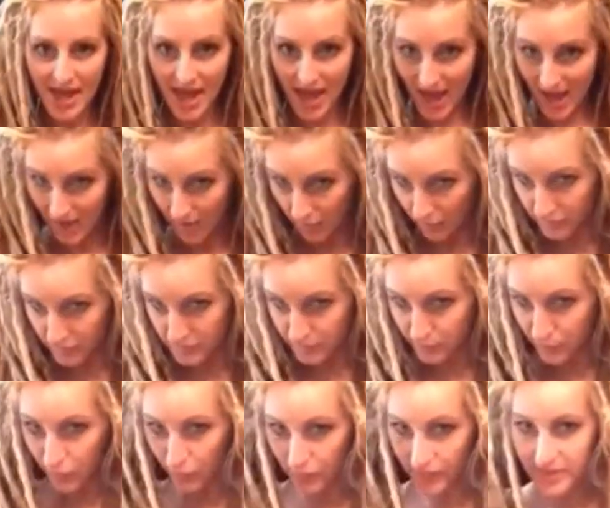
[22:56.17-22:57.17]
I always
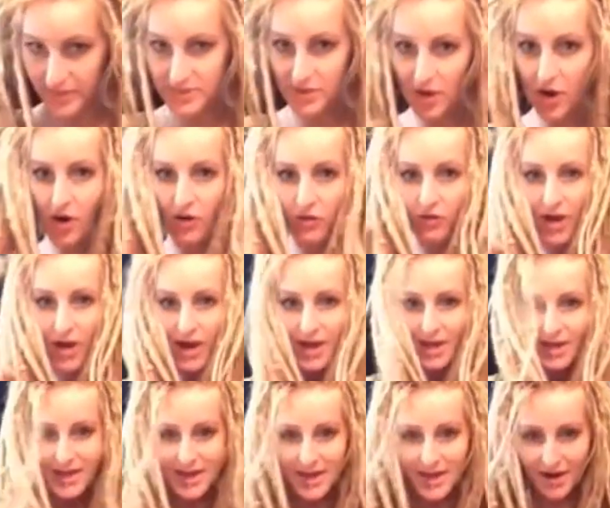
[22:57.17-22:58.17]
pull this all right
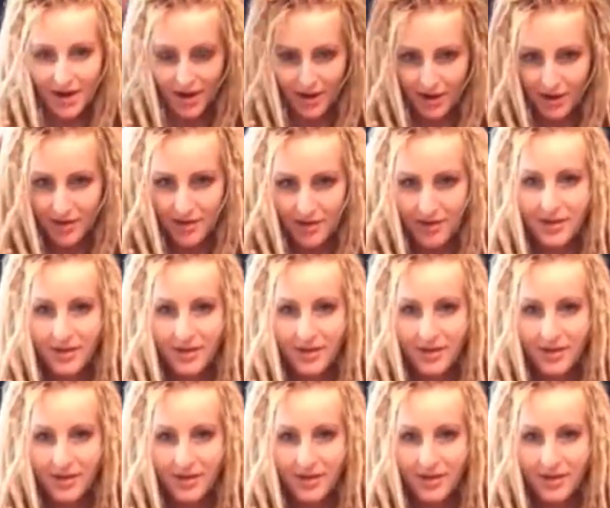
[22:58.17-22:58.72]
here,